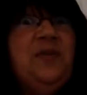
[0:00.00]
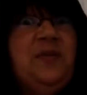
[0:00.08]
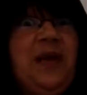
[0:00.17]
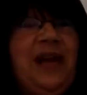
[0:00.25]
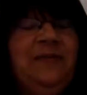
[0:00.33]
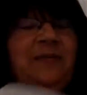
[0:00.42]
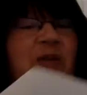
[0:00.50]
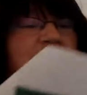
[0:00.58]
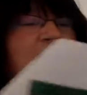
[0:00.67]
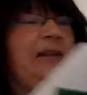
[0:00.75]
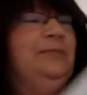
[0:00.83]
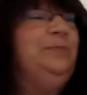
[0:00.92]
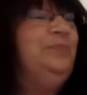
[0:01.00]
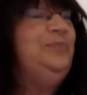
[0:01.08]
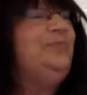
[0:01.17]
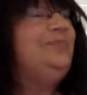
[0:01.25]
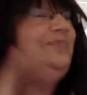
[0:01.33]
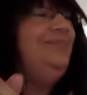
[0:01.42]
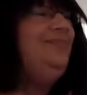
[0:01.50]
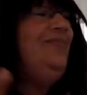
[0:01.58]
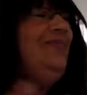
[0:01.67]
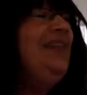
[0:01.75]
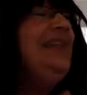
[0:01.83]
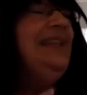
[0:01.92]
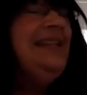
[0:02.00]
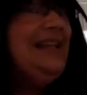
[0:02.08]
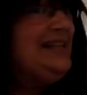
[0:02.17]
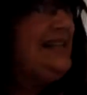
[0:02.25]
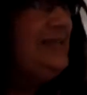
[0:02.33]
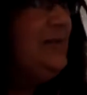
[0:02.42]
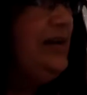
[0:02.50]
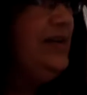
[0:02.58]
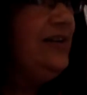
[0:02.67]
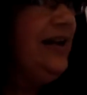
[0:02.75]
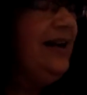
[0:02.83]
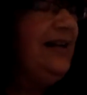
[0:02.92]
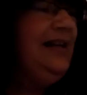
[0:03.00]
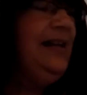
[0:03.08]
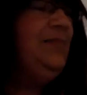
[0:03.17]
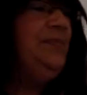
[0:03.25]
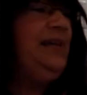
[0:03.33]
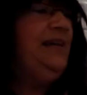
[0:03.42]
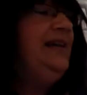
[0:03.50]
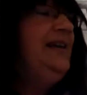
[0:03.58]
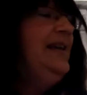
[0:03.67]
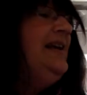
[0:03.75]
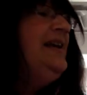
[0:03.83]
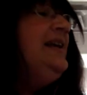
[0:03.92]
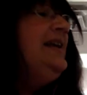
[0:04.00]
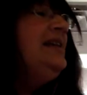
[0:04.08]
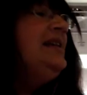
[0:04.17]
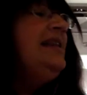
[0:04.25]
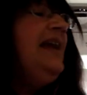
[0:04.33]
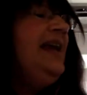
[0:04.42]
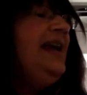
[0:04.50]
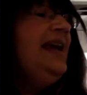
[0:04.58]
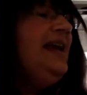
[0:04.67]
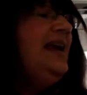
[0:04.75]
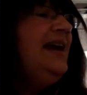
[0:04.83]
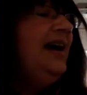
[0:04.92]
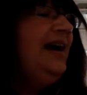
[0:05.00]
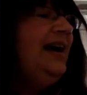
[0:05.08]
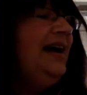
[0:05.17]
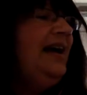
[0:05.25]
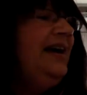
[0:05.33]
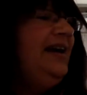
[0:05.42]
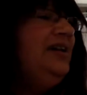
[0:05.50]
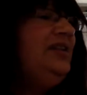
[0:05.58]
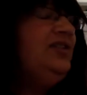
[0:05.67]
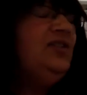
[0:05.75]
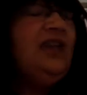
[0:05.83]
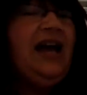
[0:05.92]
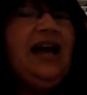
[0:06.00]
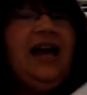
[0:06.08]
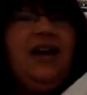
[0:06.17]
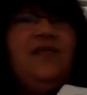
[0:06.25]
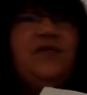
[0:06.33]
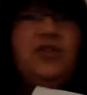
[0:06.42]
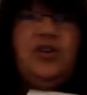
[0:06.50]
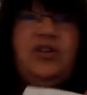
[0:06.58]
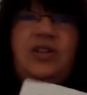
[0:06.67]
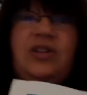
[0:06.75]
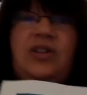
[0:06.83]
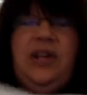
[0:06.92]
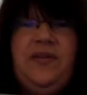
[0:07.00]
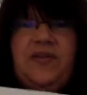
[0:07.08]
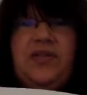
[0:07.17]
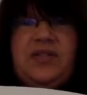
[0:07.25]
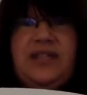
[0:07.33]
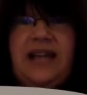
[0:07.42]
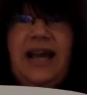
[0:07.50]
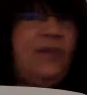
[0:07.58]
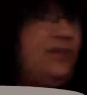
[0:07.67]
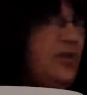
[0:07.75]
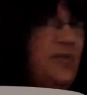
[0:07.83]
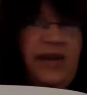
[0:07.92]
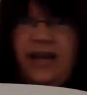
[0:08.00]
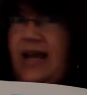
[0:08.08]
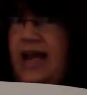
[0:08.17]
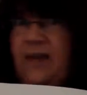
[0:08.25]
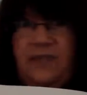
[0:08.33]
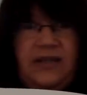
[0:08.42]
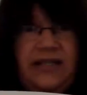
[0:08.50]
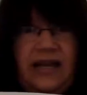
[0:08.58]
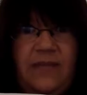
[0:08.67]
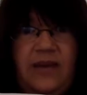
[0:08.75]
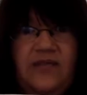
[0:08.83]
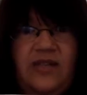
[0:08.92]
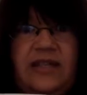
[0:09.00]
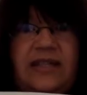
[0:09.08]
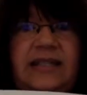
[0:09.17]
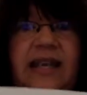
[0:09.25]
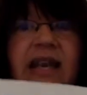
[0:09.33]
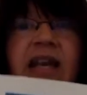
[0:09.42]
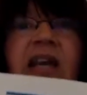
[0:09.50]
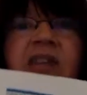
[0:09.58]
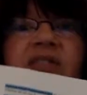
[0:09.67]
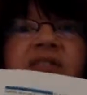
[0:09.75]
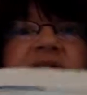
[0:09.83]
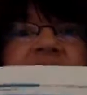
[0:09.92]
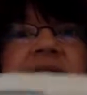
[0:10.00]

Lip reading: been made. Okay, this is why you're talking, not me. Then I have, if there's time, there may not be time after this. There's a